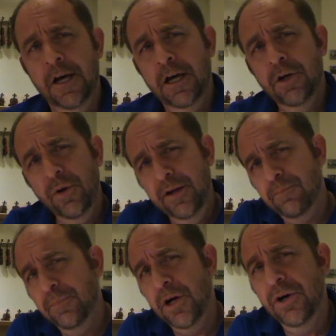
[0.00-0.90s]
A
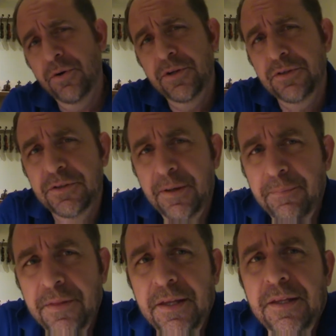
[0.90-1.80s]
great bow is
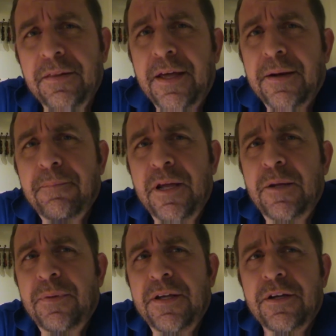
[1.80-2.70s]
something that
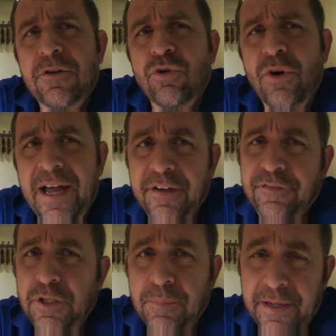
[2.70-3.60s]
may be
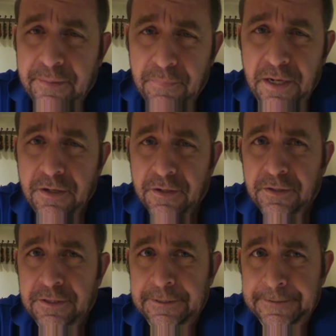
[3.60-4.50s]
crafted by a maker,